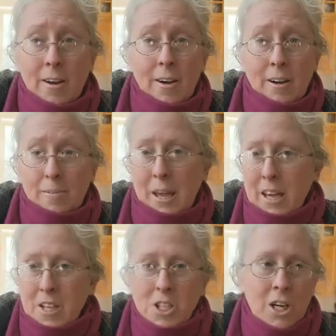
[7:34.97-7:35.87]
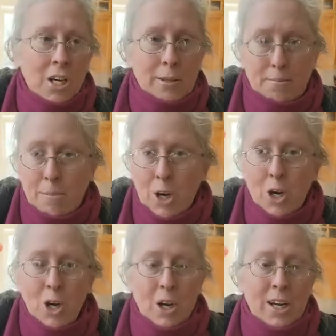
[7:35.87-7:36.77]
Um, and
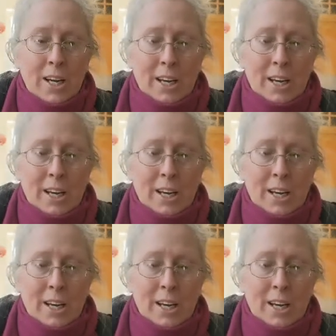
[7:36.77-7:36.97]
myrrh